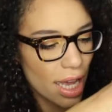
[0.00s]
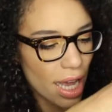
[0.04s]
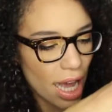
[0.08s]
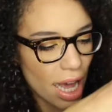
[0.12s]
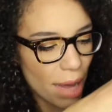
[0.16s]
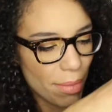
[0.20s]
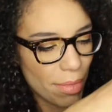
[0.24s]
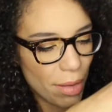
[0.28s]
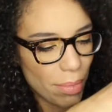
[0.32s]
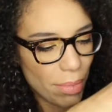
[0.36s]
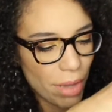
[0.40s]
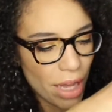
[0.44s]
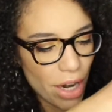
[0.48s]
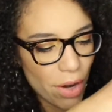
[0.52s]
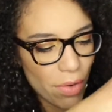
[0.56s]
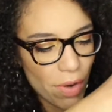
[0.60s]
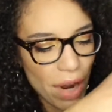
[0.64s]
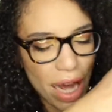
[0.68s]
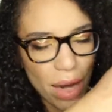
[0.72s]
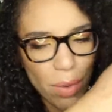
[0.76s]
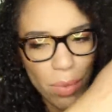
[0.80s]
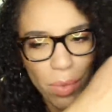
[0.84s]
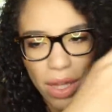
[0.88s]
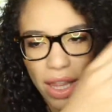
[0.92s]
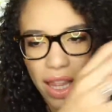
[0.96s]
I played
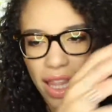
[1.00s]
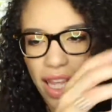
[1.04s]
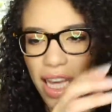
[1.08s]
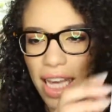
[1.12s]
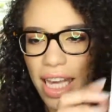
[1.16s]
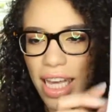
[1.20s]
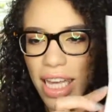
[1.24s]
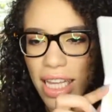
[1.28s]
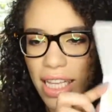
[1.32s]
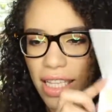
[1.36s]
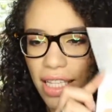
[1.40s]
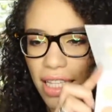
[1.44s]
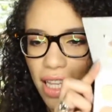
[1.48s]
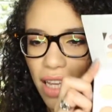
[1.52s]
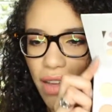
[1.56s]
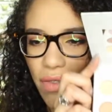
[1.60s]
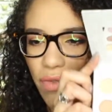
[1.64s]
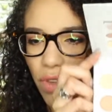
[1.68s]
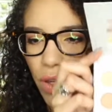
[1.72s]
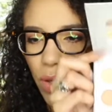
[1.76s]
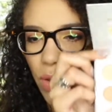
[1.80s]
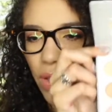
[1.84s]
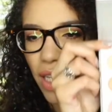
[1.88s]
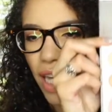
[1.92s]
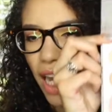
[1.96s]
around with this a
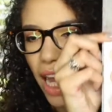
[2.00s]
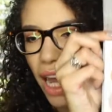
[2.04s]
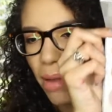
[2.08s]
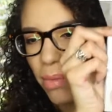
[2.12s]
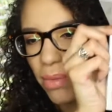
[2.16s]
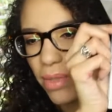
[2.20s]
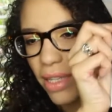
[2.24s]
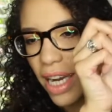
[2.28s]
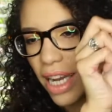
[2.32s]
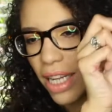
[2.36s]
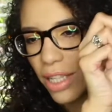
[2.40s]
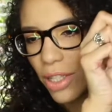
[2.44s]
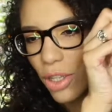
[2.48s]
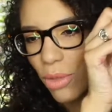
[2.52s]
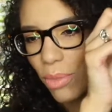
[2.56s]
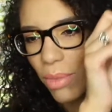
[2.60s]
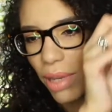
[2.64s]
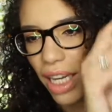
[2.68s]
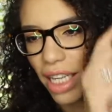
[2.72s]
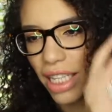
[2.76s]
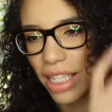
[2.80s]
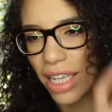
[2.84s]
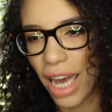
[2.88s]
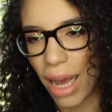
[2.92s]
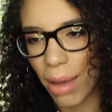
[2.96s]
few times, not too
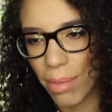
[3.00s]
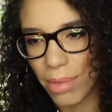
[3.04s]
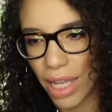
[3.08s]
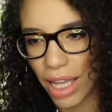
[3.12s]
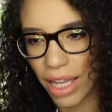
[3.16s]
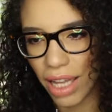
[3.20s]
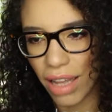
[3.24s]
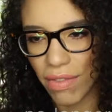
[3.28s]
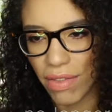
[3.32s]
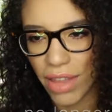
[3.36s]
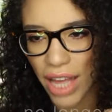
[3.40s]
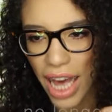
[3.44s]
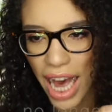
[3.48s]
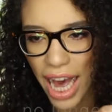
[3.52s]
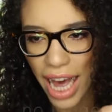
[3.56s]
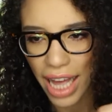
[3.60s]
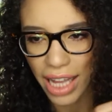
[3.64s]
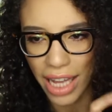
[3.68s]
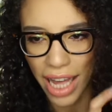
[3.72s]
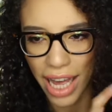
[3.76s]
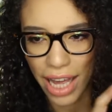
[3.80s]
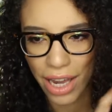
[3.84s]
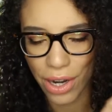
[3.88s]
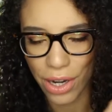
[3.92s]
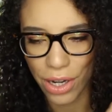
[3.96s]
many times. I love the
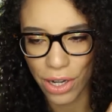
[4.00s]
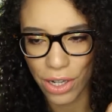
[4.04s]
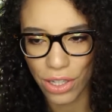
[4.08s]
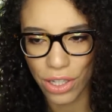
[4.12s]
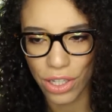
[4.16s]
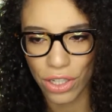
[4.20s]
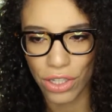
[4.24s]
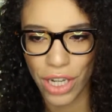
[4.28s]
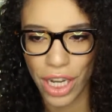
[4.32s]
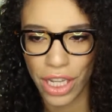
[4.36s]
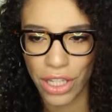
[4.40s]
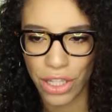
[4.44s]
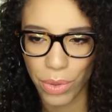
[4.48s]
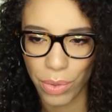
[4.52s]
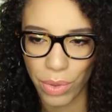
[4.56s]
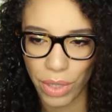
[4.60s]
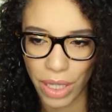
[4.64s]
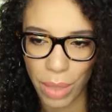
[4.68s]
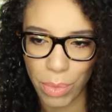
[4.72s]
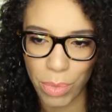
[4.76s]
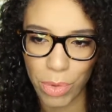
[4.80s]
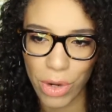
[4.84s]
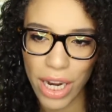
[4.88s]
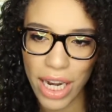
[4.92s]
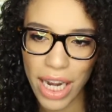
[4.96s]
highlighters. Shades are
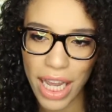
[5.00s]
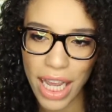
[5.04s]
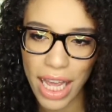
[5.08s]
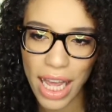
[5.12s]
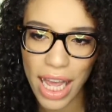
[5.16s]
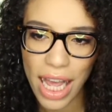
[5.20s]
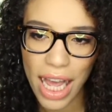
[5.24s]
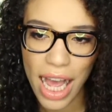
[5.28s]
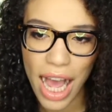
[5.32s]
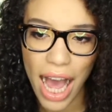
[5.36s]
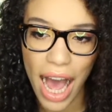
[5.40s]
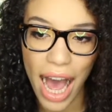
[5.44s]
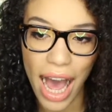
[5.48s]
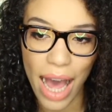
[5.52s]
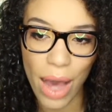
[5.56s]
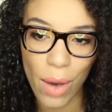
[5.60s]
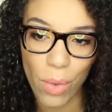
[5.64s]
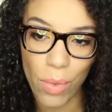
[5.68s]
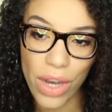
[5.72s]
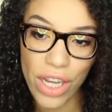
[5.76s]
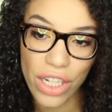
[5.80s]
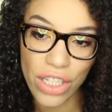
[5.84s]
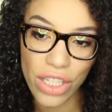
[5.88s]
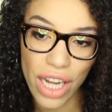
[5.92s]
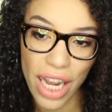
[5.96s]
really pretty. I
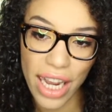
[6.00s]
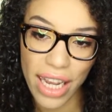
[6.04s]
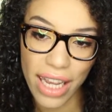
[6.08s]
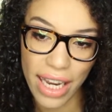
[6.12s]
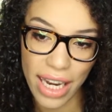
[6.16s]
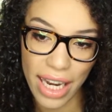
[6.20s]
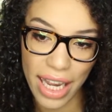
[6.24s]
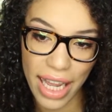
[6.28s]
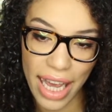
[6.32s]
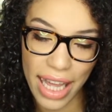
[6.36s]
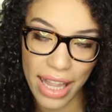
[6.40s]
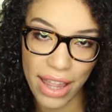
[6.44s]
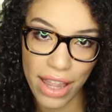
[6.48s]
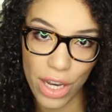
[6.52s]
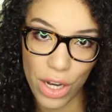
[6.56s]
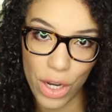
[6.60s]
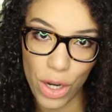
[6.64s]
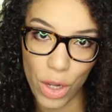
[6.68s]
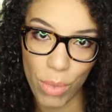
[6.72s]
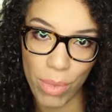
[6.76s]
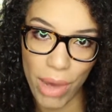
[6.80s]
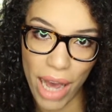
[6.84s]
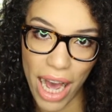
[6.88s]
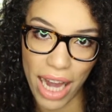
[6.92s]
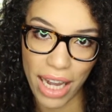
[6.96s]
wish I could get the
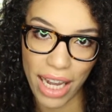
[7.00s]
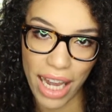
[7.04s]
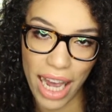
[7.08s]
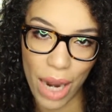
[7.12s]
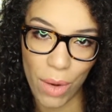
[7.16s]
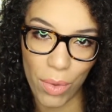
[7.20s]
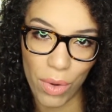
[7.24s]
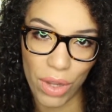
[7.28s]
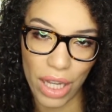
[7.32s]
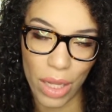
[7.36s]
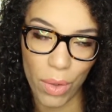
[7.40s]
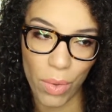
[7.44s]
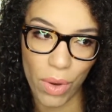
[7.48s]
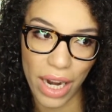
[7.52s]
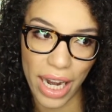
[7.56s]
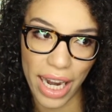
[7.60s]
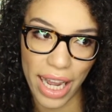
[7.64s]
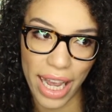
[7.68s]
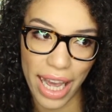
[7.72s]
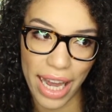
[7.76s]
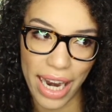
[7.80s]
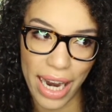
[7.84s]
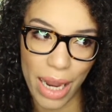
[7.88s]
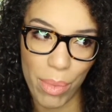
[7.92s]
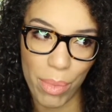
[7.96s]
new palette. I really want to
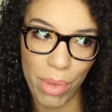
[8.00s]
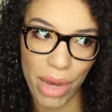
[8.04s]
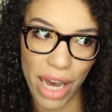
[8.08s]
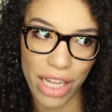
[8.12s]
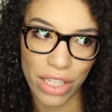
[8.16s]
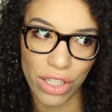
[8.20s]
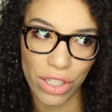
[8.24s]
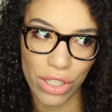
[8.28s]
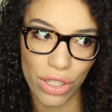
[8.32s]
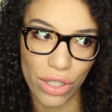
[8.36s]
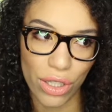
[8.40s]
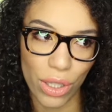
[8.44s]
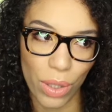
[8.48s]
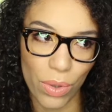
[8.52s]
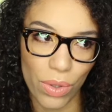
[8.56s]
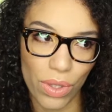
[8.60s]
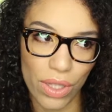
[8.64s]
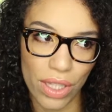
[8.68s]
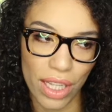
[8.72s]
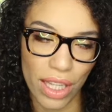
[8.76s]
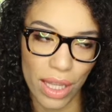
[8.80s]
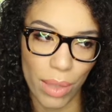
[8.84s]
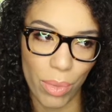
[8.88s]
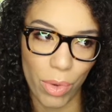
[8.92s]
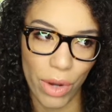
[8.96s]
get it, but I just don't
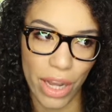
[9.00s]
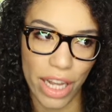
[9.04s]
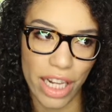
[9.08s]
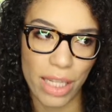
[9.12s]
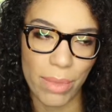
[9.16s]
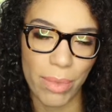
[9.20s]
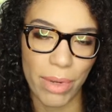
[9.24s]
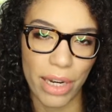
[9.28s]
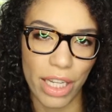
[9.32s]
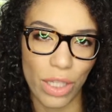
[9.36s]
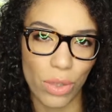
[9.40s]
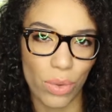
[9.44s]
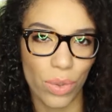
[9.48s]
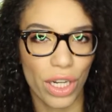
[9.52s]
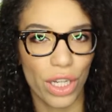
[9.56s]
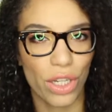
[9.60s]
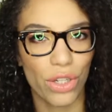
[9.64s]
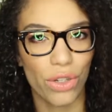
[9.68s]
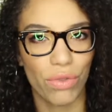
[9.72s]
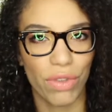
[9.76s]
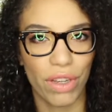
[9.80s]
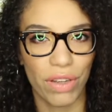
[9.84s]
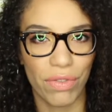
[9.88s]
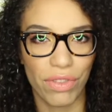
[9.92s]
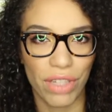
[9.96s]
see the point in spending
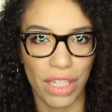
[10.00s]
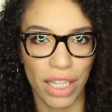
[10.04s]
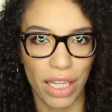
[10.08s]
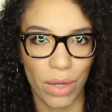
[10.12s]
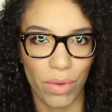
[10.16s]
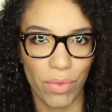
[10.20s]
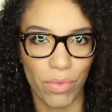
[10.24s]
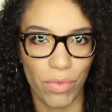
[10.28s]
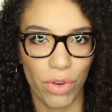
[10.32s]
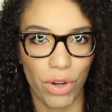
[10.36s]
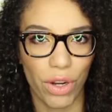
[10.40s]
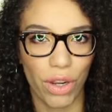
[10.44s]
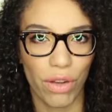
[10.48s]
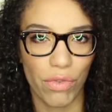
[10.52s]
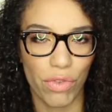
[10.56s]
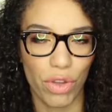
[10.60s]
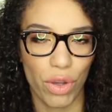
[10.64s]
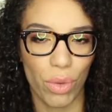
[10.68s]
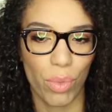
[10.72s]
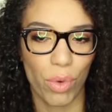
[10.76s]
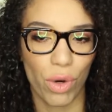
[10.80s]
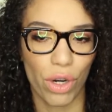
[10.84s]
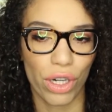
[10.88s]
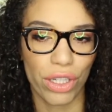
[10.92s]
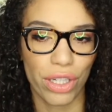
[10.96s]
$22.50 for a
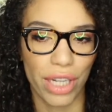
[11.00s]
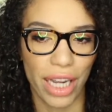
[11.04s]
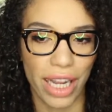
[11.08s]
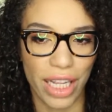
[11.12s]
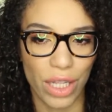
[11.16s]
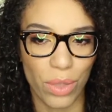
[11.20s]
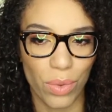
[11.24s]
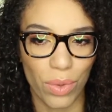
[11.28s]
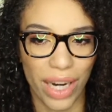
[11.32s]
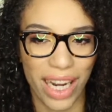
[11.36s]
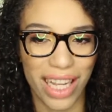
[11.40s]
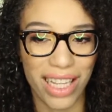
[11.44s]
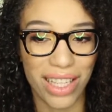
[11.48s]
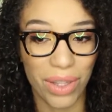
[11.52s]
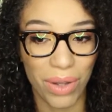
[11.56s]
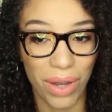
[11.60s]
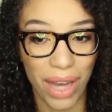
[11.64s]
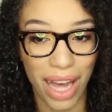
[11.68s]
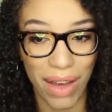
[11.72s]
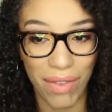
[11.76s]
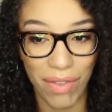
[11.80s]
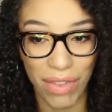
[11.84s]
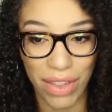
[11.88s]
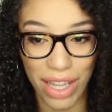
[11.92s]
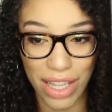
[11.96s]
few more shades when I still
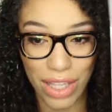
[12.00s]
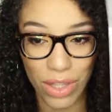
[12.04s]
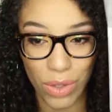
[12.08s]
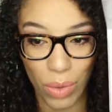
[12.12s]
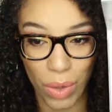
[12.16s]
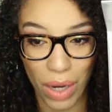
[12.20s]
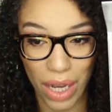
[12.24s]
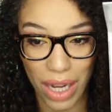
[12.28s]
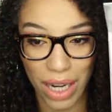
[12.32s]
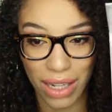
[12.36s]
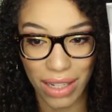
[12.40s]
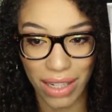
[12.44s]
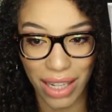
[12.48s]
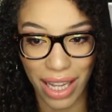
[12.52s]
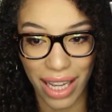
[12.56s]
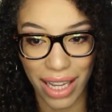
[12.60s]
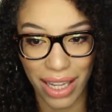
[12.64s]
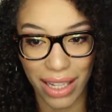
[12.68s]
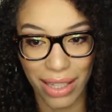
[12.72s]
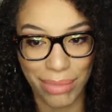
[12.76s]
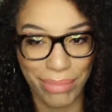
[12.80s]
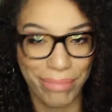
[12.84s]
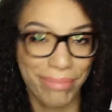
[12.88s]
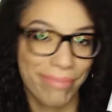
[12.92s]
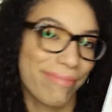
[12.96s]
have this one. Like,
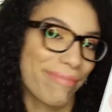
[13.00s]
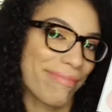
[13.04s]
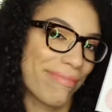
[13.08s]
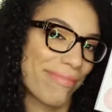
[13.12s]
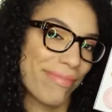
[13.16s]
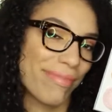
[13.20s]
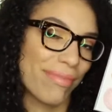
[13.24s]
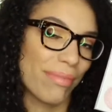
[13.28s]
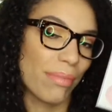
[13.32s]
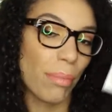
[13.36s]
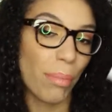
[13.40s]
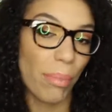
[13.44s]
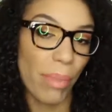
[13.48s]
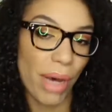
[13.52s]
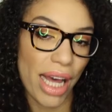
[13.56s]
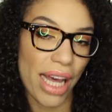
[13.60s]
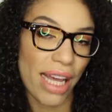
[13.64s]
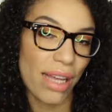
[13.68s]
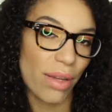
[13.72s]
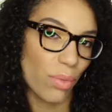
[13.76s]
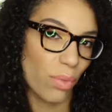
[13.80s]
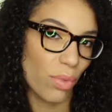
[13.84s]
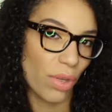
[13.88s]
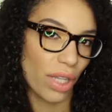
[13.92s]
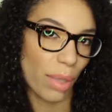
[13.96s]

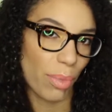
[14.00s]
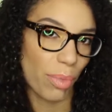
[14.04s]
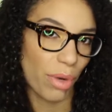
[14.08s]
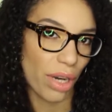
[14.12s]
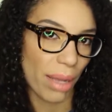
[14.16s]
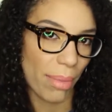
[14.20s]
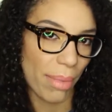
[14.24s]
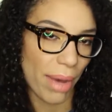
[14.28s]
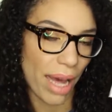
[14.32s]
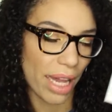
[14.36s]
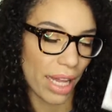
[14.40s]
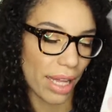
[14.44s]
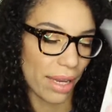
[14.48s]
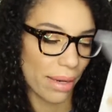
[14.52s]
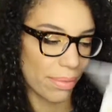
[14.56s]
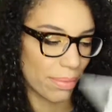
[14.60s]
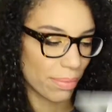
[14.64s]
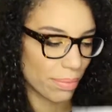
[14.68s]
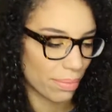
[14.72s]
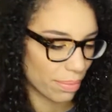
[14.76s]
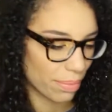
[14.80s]
but really pretty palette.